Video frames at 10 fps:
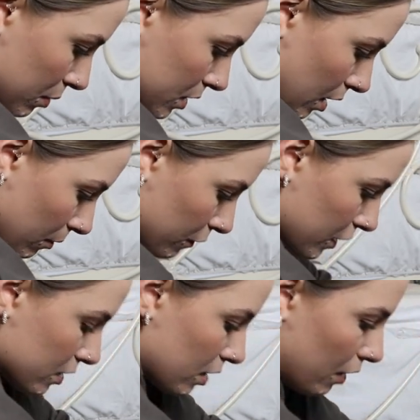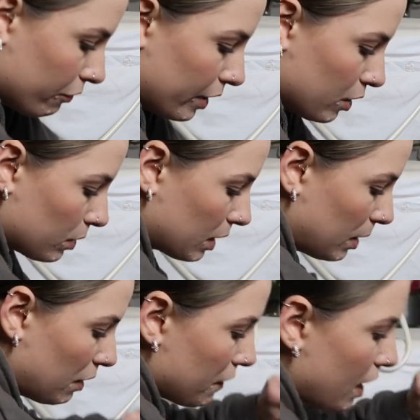but some of the stuff I don't know.
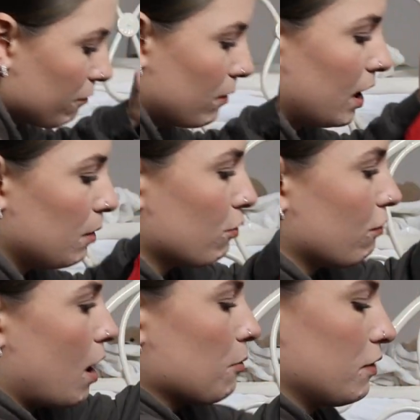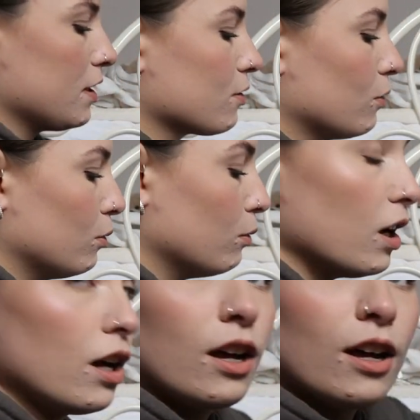I even have my primary school
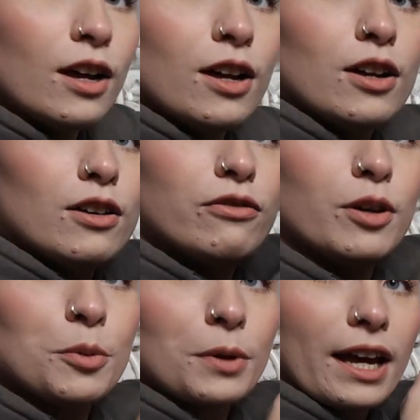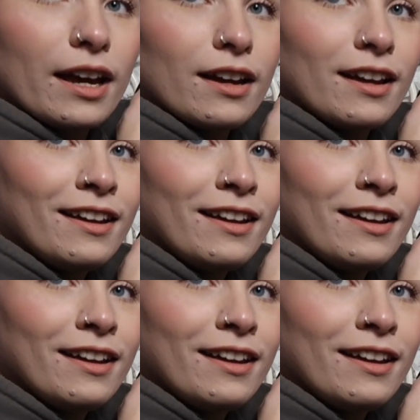football kit.